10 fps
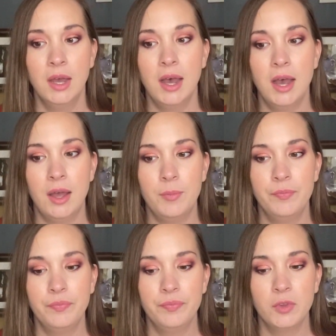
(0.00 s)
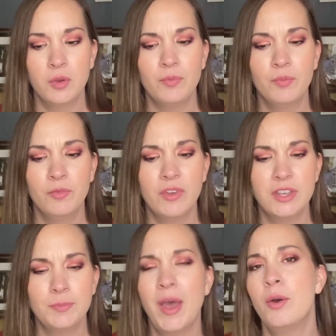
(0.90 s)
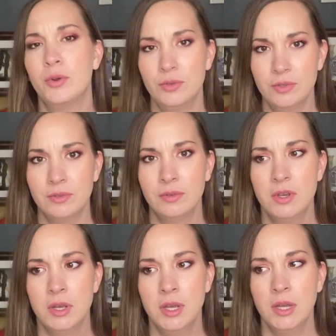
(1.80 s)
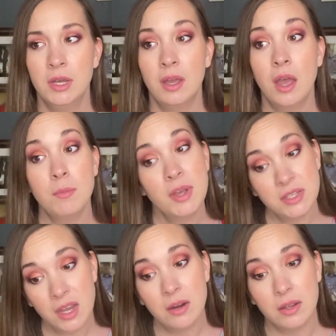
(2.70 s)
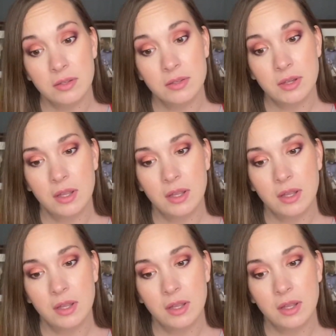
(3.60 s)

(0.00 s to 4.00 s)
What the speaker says: or face powders and mascaras.